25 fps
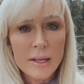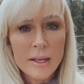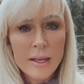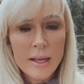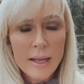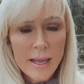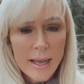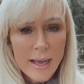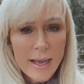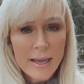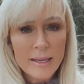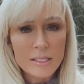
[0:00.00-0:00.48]

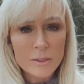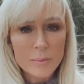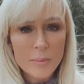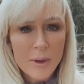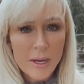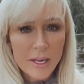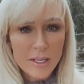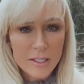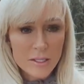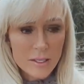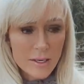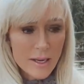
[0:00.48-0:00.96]

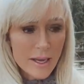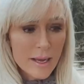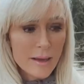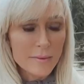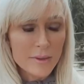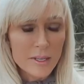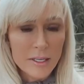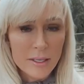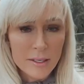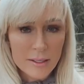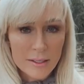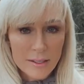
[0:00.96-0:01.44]
aspect to
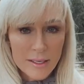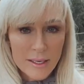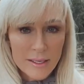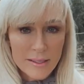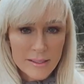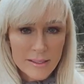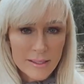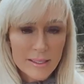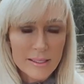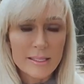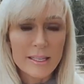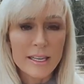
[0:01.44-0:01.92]
having a
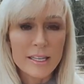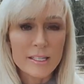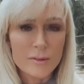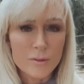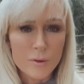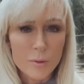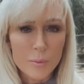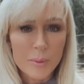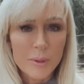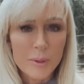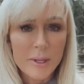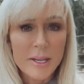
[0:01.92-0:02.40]

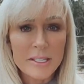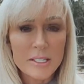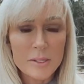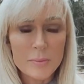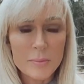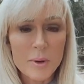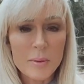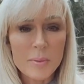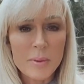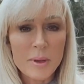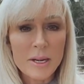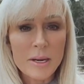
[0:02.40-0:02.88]
successful
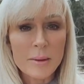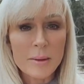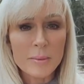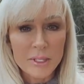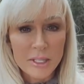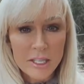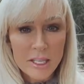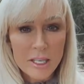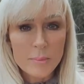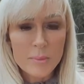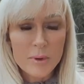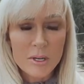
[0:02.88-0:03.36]
placement, being able
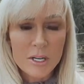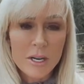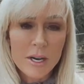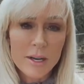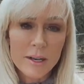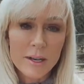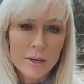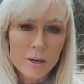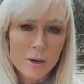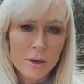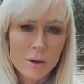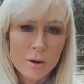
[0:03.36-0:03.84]
to keep a
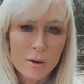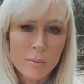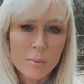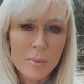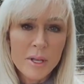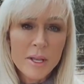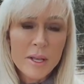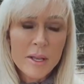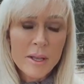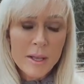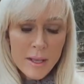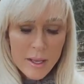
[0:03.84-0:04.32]
dog in a home,
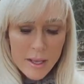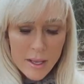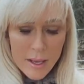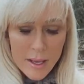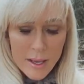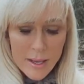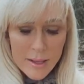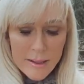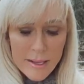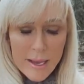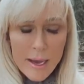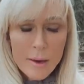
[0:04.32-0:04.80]

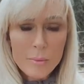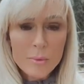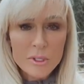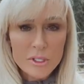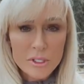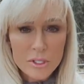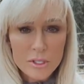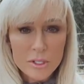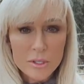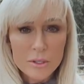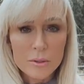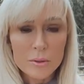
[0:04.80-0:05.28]
and that
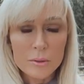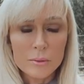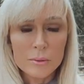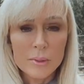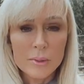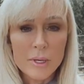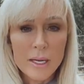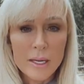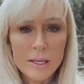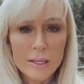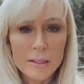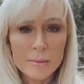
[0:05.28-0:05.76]
was to
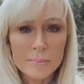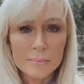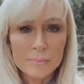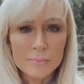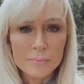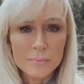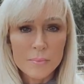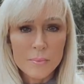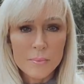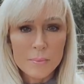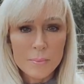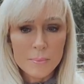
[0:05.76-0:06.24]

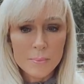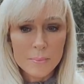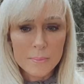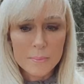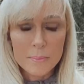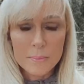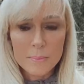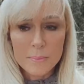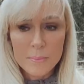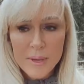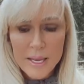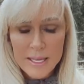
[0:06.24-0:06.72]

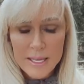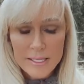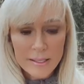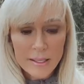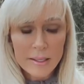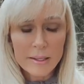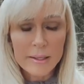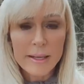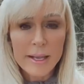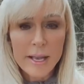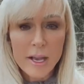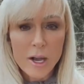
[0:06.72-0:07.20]

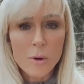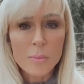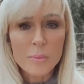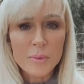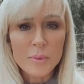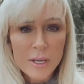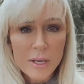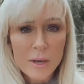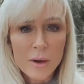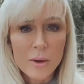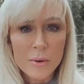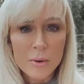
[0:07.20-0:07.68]
basically help
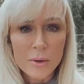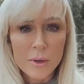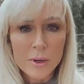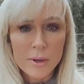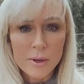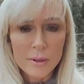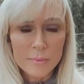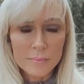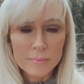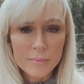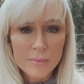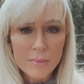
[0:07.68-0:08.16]
the
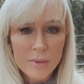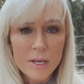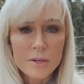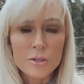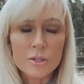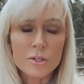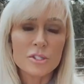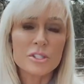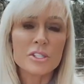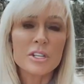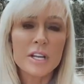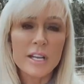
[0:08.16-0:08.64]
owner
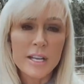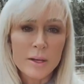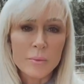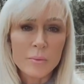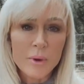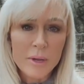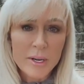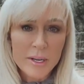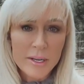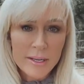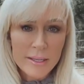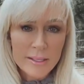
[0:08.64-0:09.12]
understand
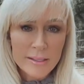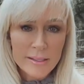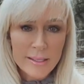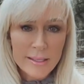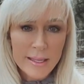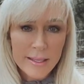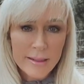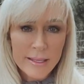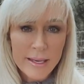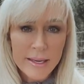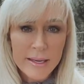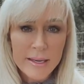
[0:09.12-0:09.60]
what it is
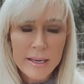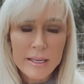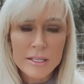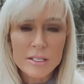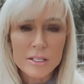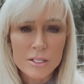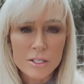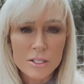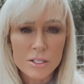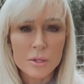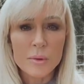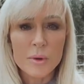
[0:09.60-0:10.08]
that they need
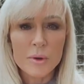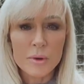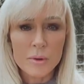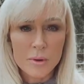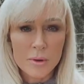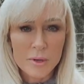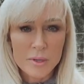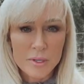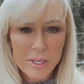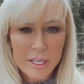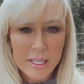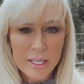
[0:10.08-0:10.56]
to do in
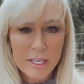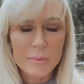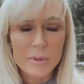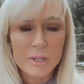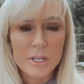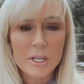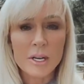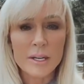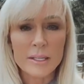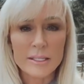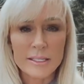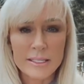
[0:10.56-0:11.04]
order to keep the
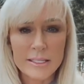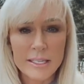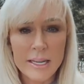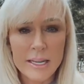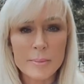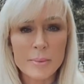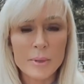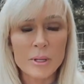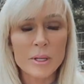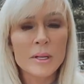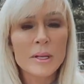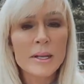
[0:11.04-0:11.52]
dog
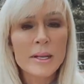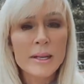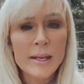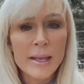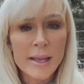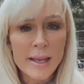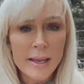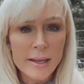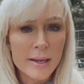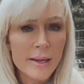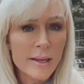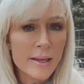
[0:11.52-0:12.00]
stable
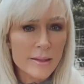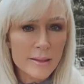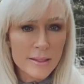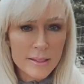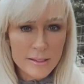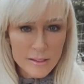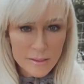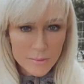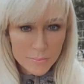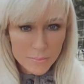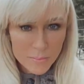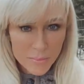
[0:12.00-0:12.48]
and in
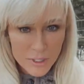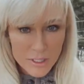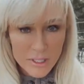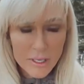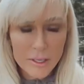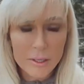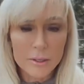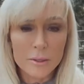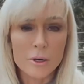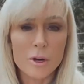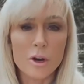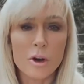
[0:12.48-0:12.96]
this
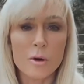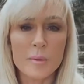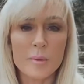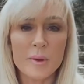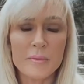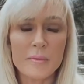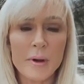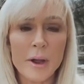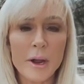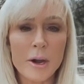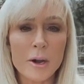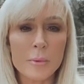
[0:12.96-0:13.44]
particular home
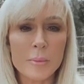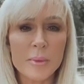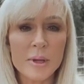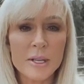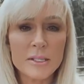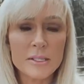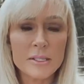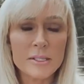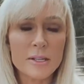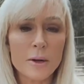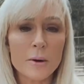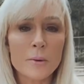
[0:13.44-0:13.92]

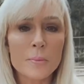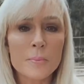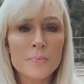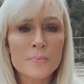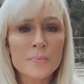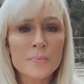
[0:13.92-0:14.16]
environment. So